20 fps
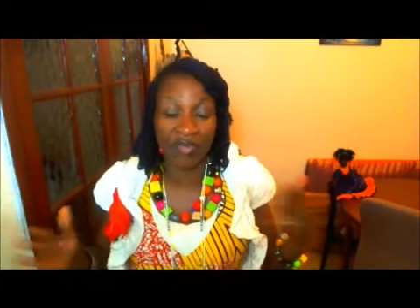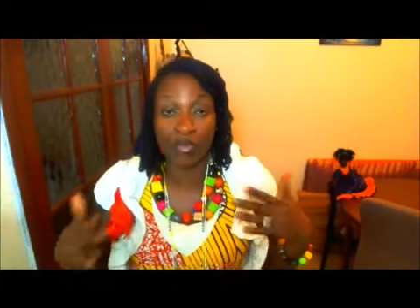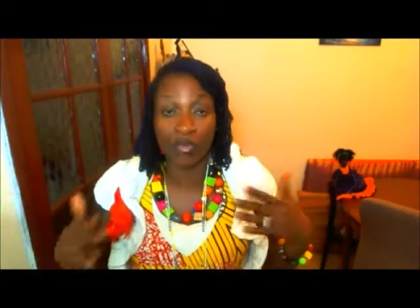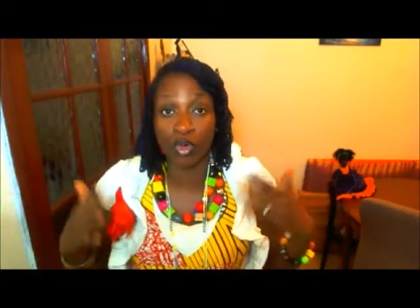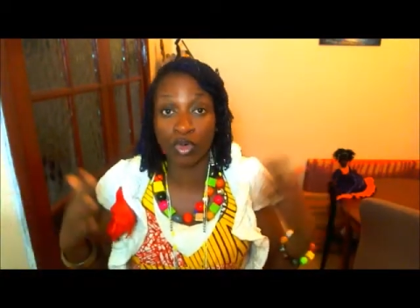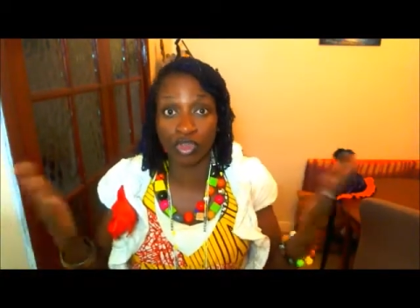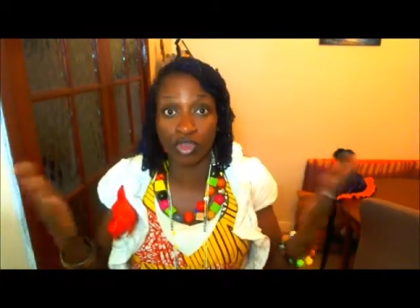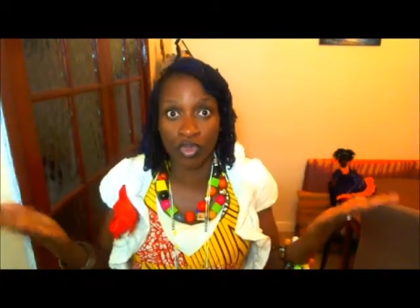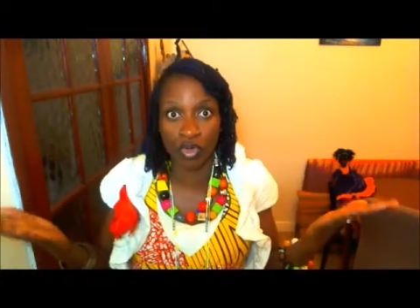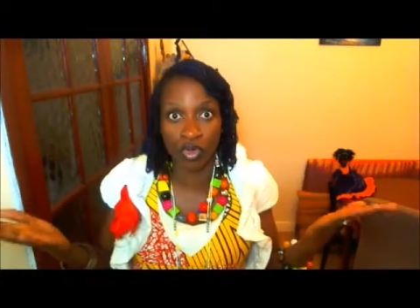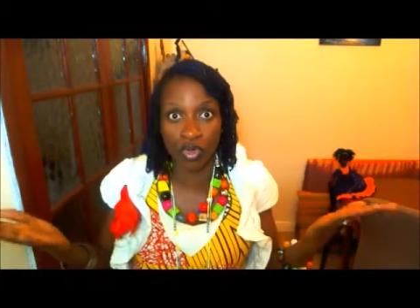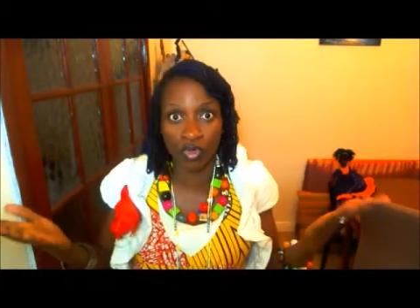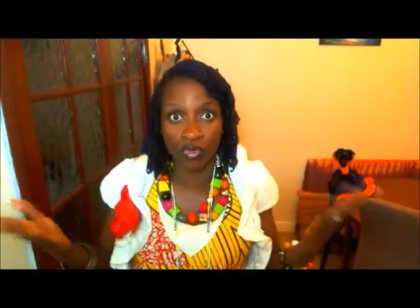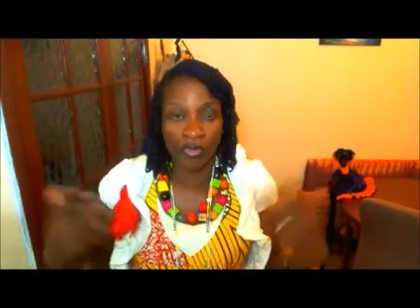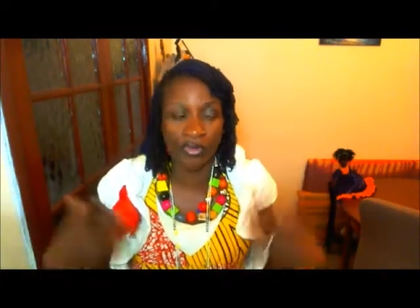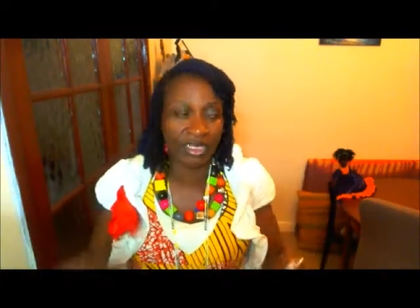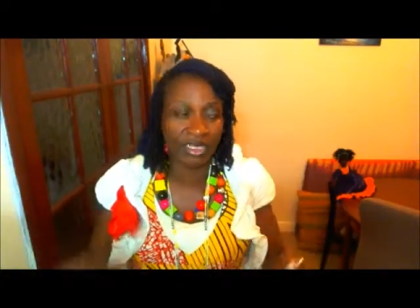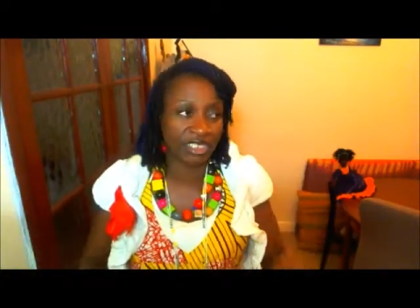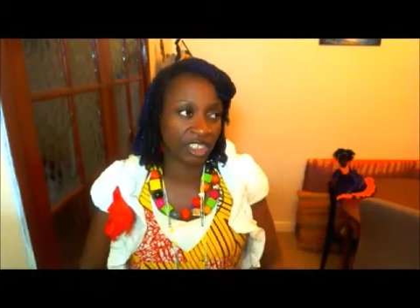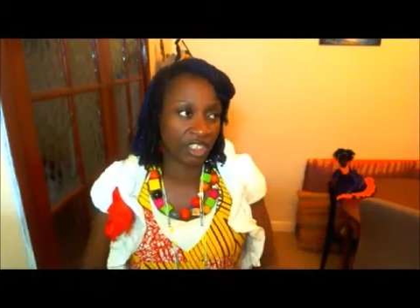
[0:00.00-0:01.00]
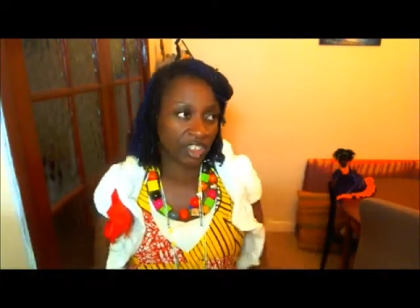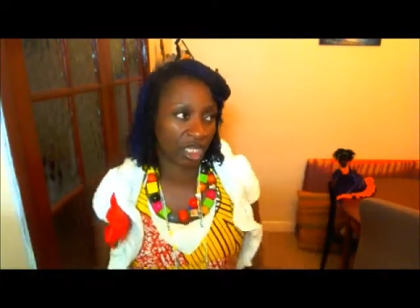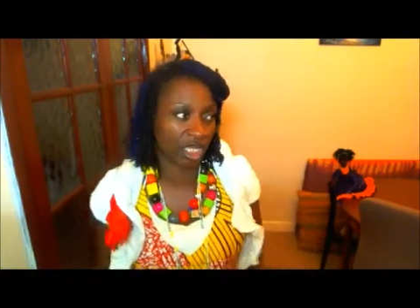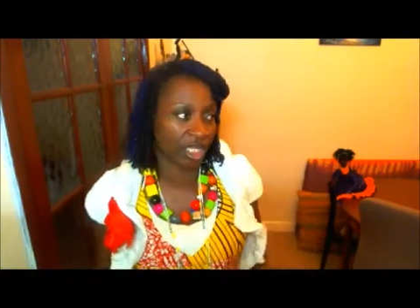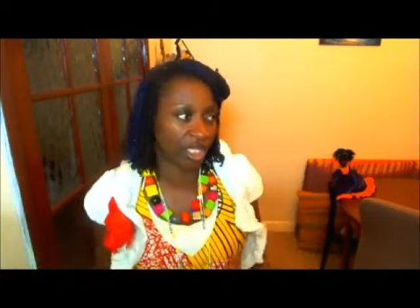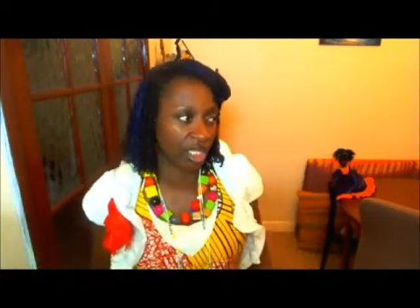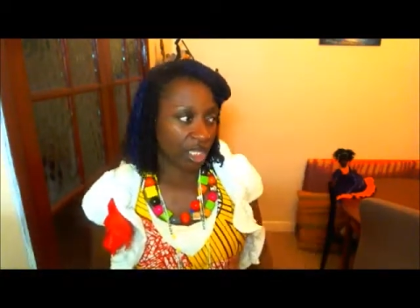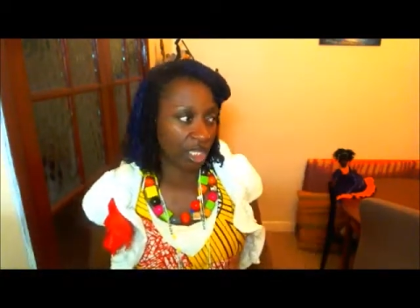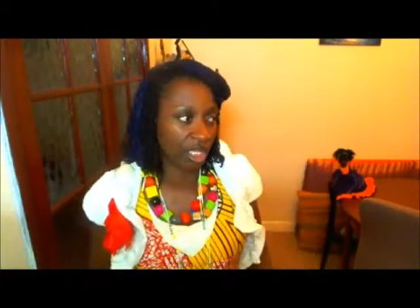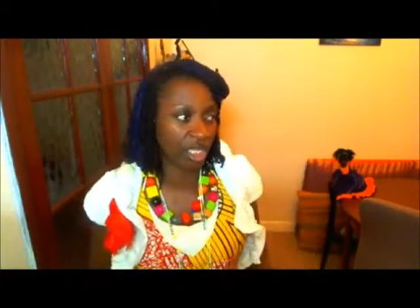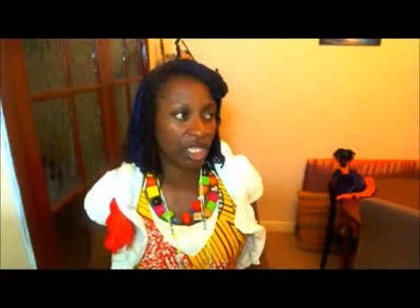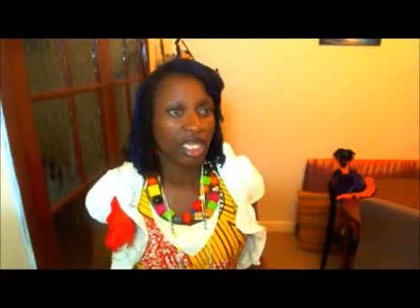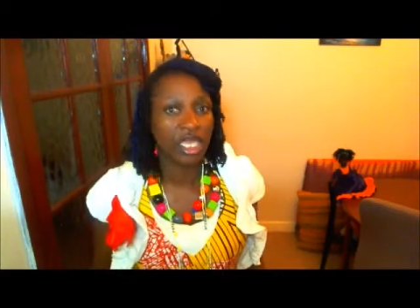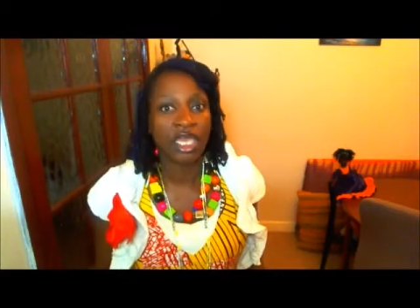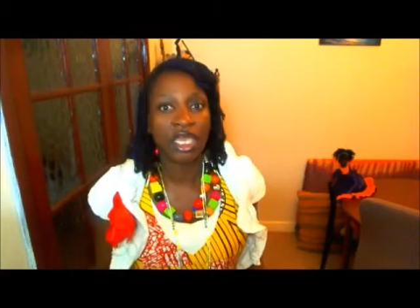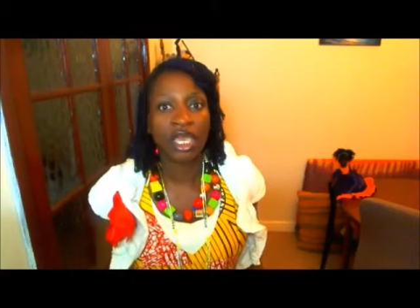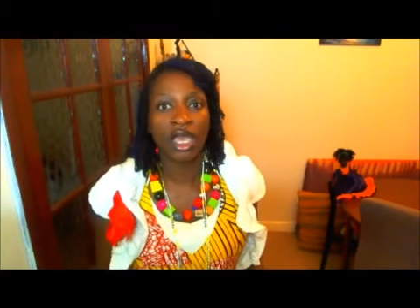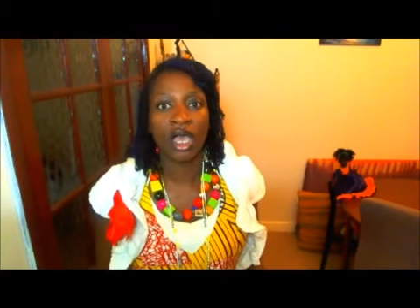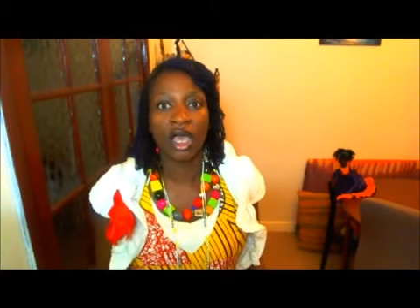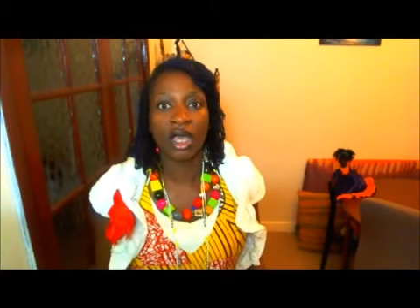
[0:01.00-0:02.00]
I bought a doll from Auntie Jackie,
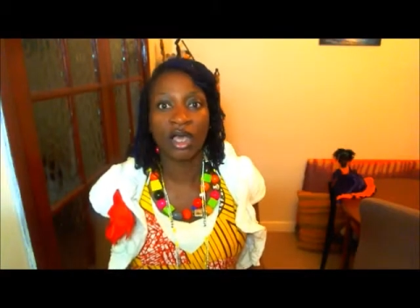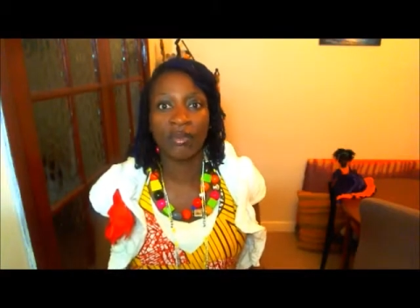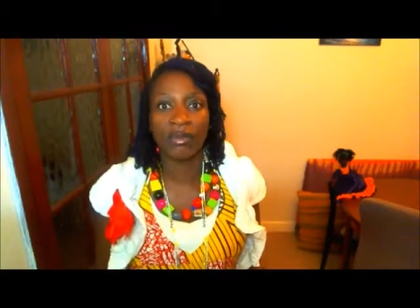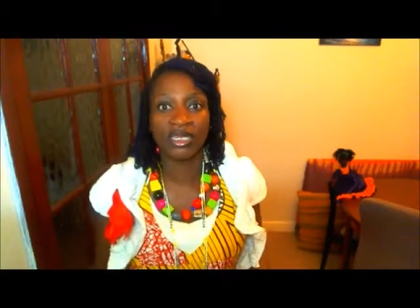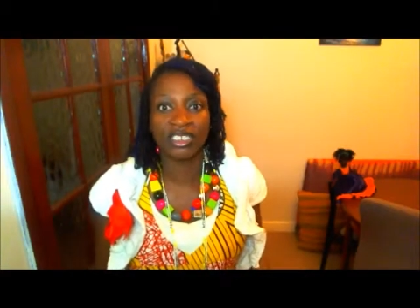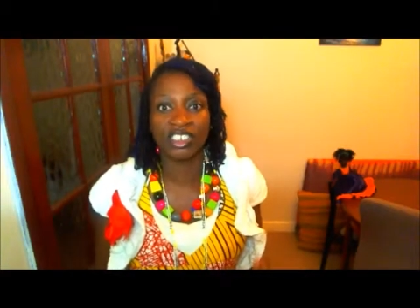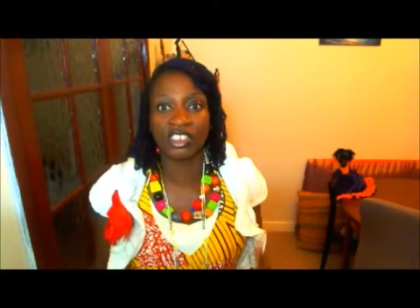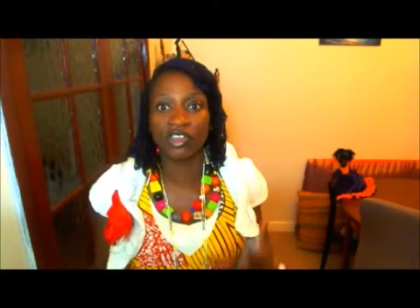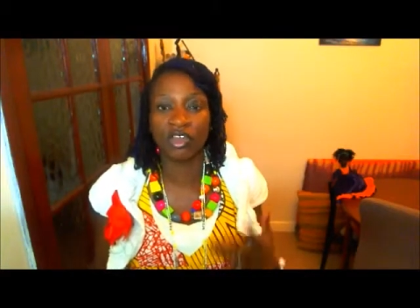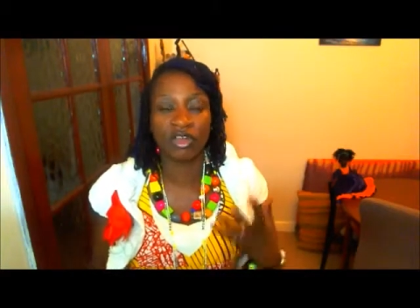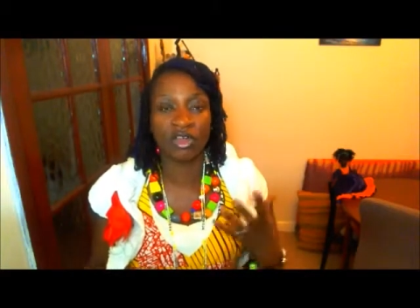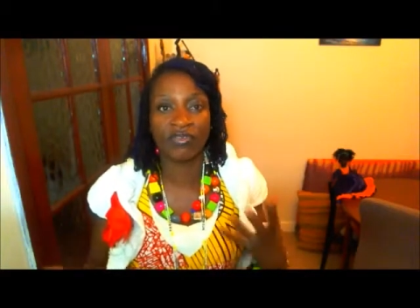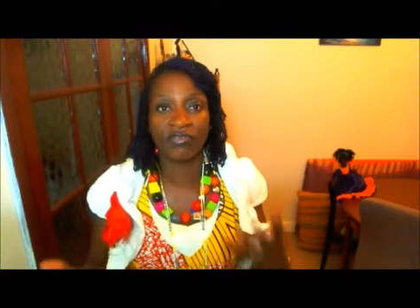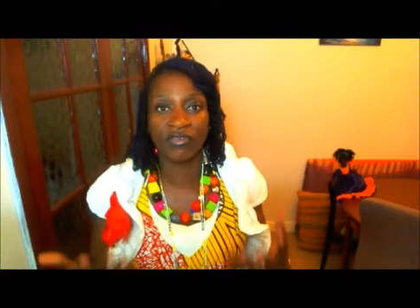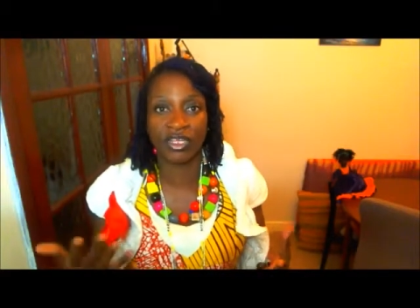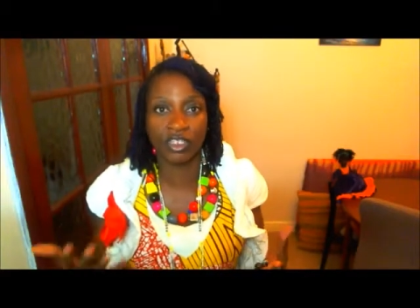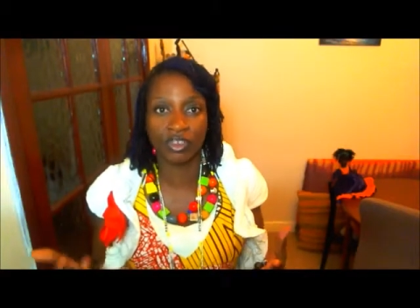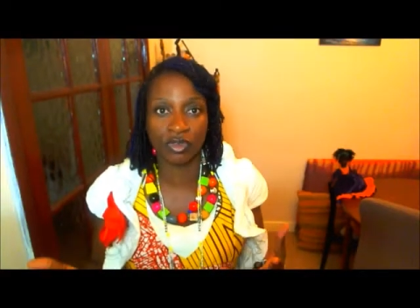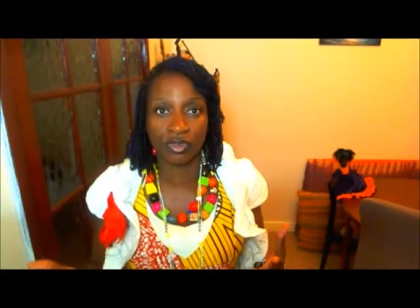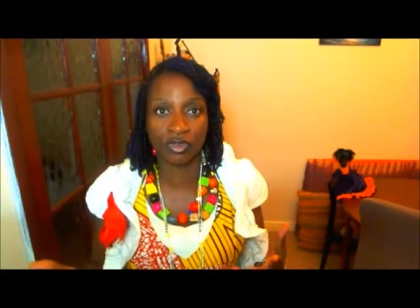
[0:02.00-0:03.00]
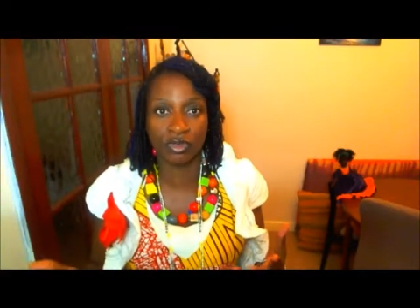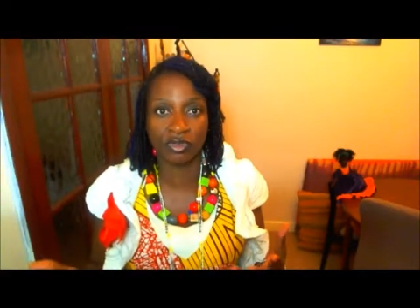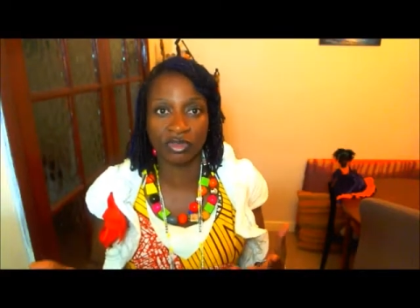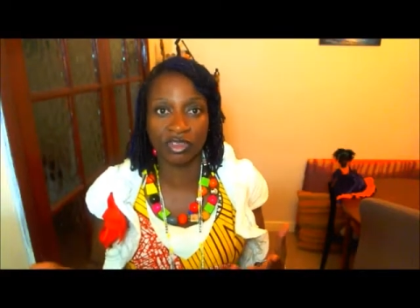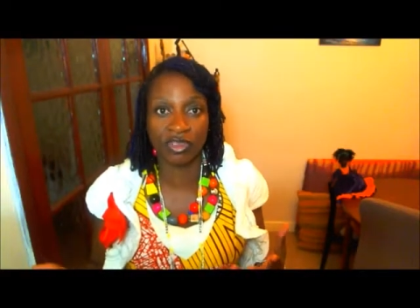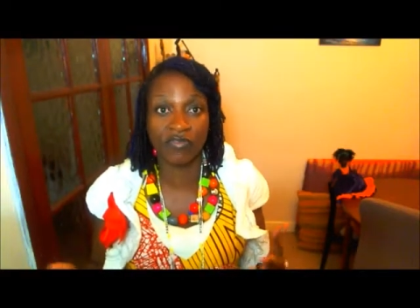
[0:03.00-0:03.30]
and she's got lovely dolls.